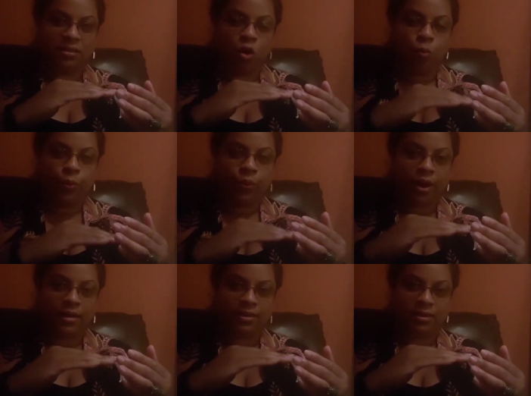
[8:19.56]

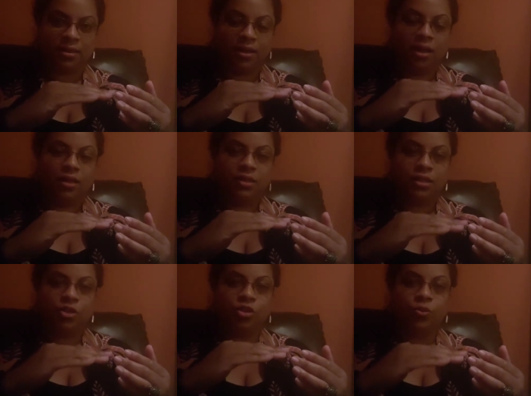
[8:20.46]
oppressed
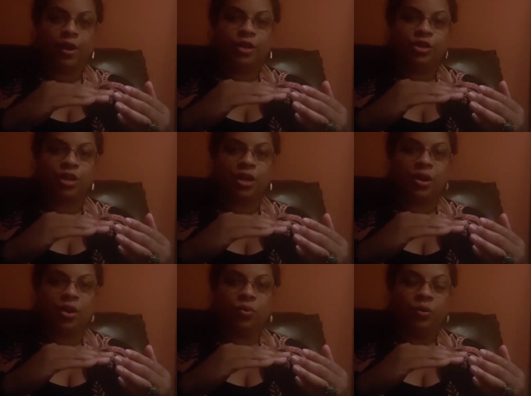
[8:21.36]

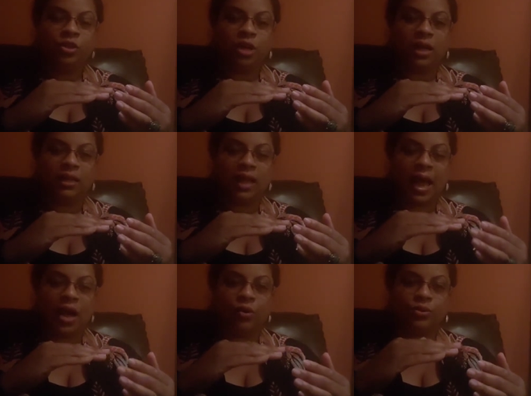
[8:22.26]
situation, which
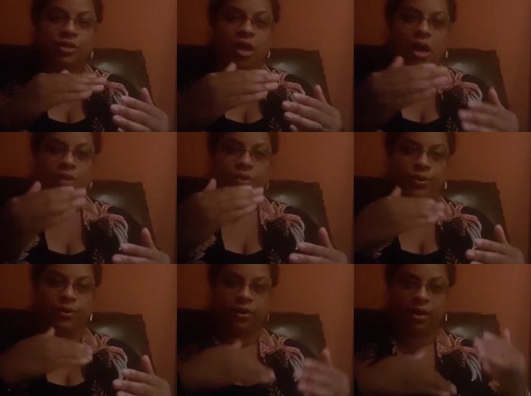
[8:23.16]
allows
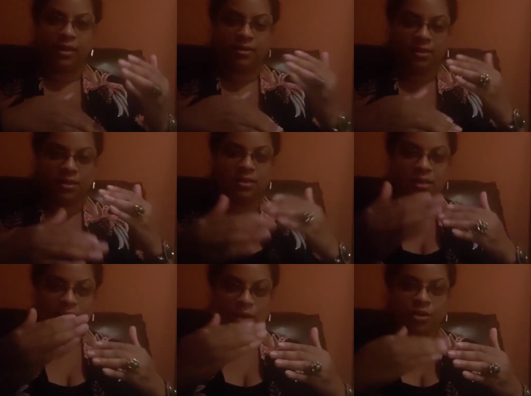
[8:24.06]
other entities,
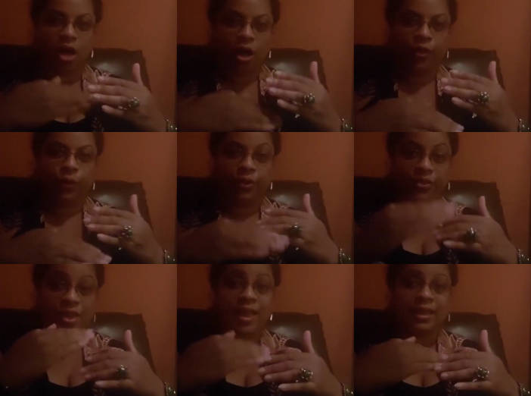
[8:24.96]
allows other
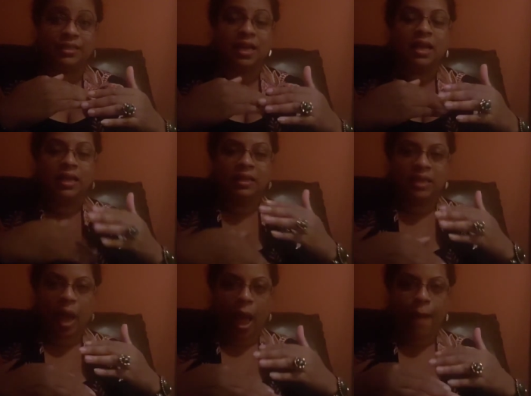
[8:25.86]
things
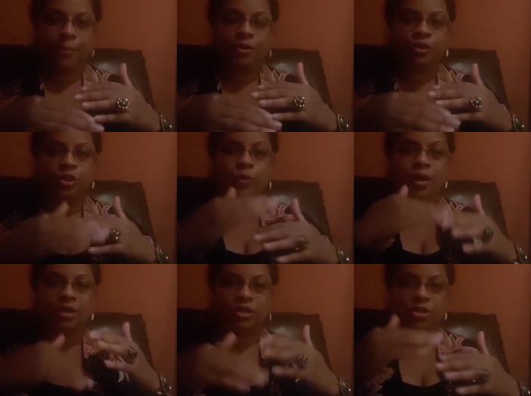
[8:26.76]
to happen to you,
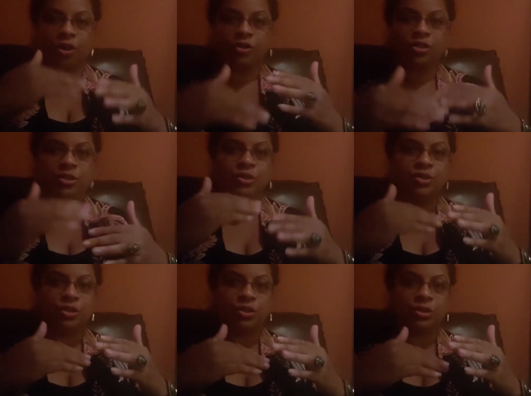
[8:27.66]
and it starts to
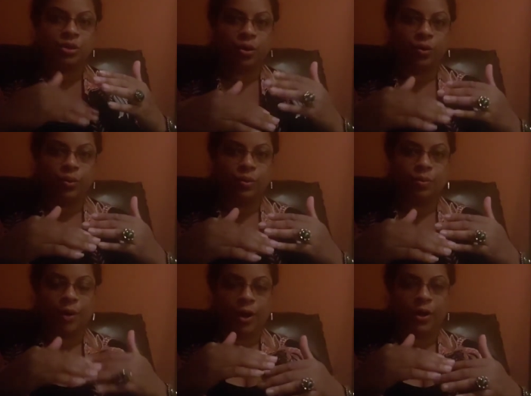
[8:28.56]

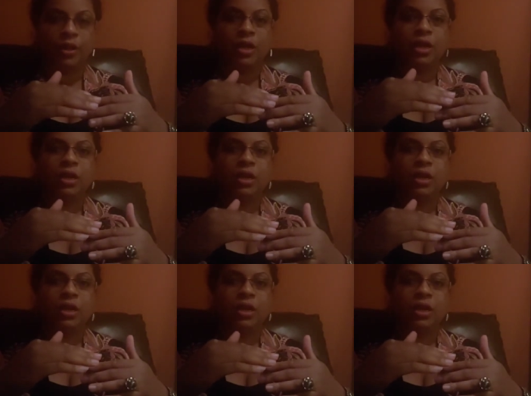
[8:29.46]
snowball.